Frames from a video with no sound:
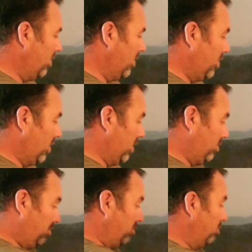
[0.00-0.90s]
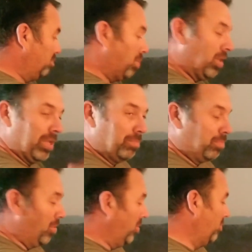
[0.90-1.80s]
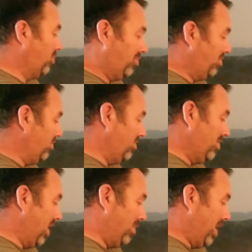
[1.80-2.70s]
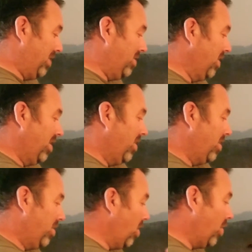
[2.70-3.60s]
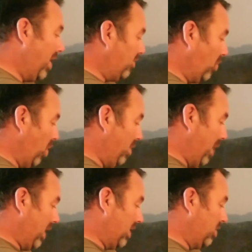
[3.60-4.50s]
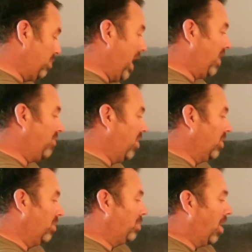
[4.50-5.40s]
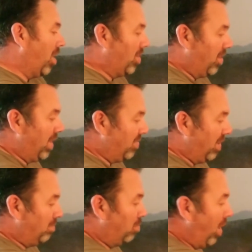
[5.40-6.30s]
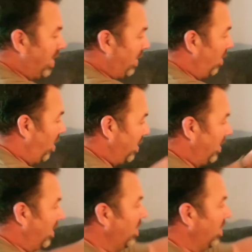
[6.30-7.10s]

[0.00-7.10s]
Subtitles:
just bulletproof. I mean, you don't have to worry about this pack falling apart or anything breaking on you.